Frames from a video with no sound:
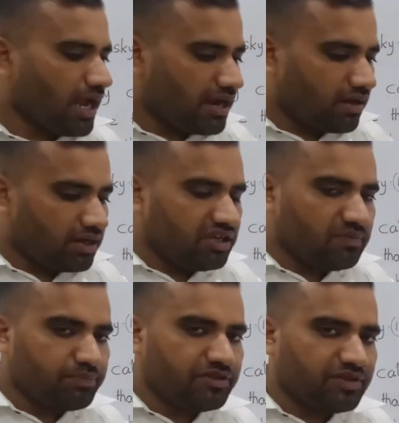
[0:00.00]
And I
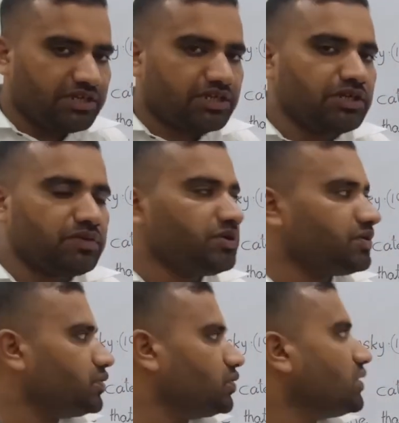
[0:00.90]
have presented to
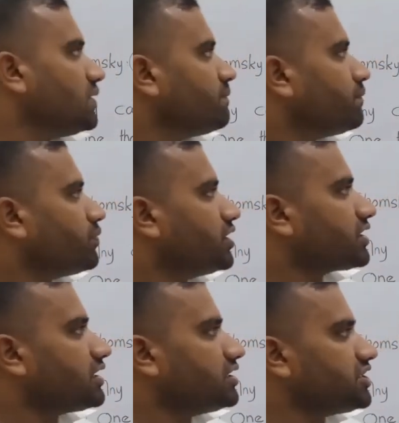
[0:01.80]
you
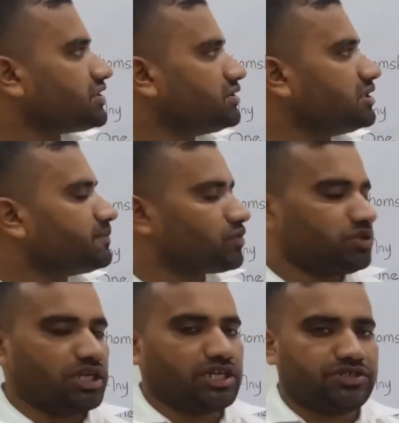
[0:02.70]
the relational
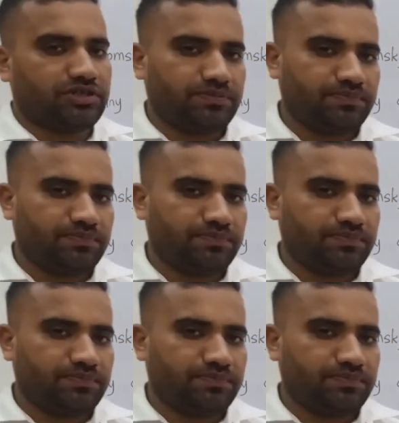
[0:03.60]
projection.